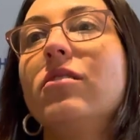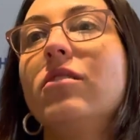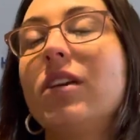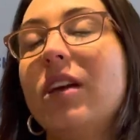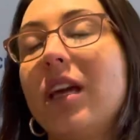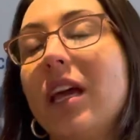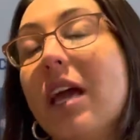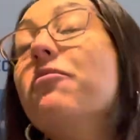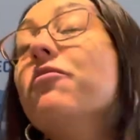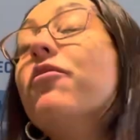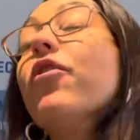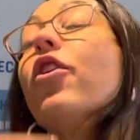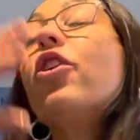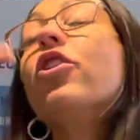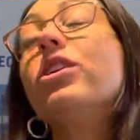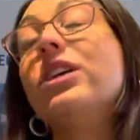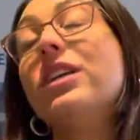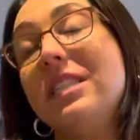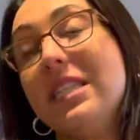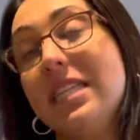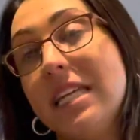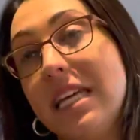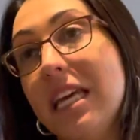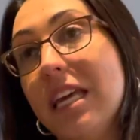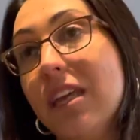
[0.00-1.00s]
converted
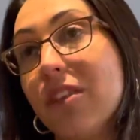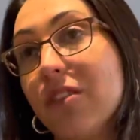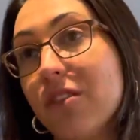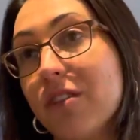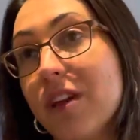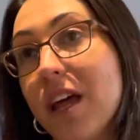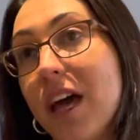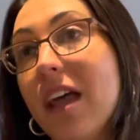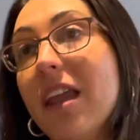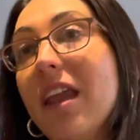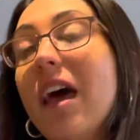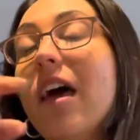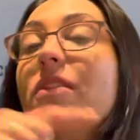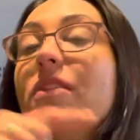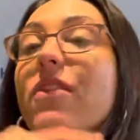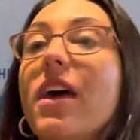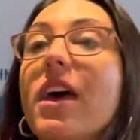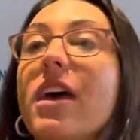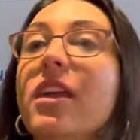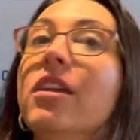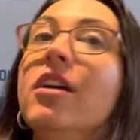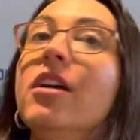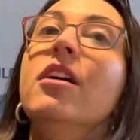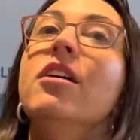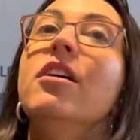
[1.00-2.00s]
to Ethernet, and
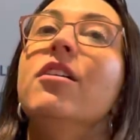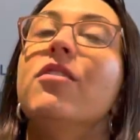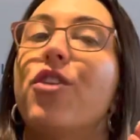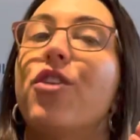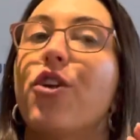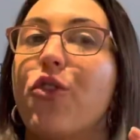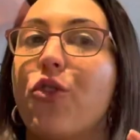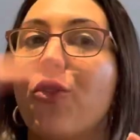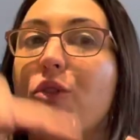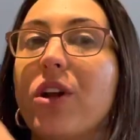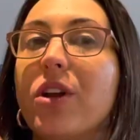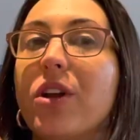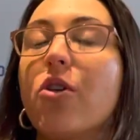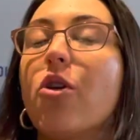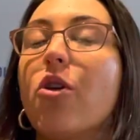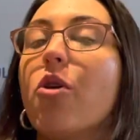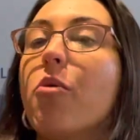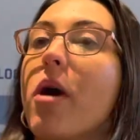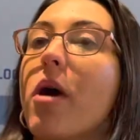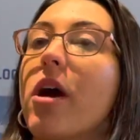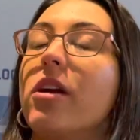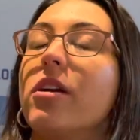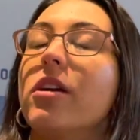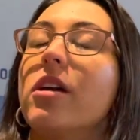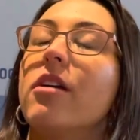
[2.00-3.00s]
then the critical
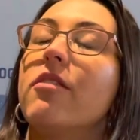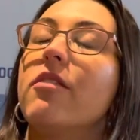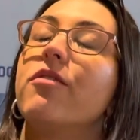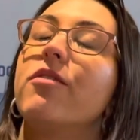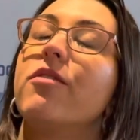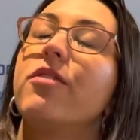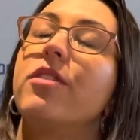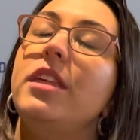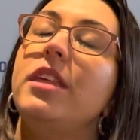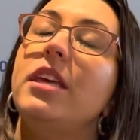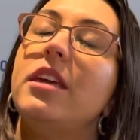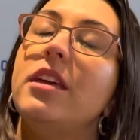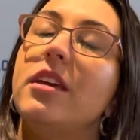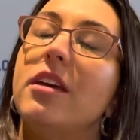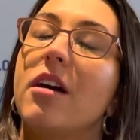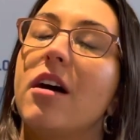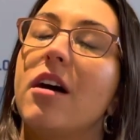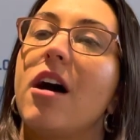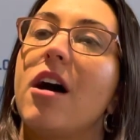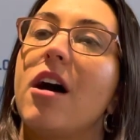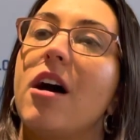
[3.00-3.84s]
part of the